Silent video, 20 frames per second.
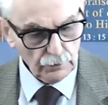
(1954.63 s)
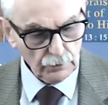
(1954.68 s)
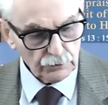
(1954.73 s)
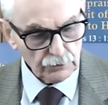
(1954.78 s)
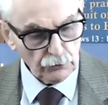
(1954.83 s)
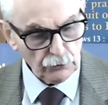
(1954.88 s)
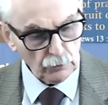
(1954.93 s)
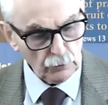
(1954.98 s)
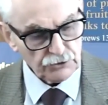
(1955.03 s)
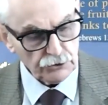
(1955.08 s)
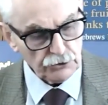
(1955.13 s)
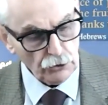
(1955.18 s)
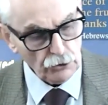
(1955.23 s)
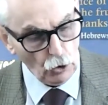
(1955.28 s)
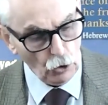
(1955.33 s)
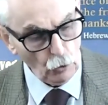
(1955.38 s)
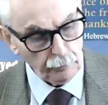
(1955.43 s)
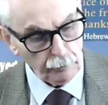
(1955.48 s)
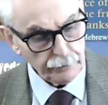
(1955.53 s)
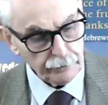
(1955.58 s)
there was an
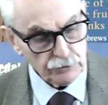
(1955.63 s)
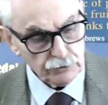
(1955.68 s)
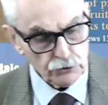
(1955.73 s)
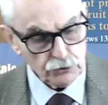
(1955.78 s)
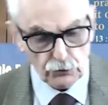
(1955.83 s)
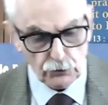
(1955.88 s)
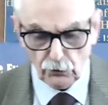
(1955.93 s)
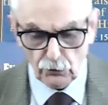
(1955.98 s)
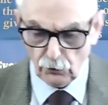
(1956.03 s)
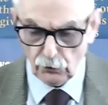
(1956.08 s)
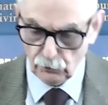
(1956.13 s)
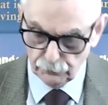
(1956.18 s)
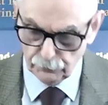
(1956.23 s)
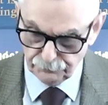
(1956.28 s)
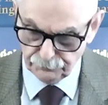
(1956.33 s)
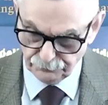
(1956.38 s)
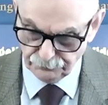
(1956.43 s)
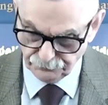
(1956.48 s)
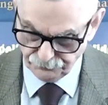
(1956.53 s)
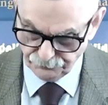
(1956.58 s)
open
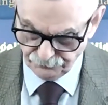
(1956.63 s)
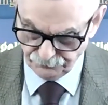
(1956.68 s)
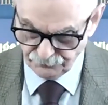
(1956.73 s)
door.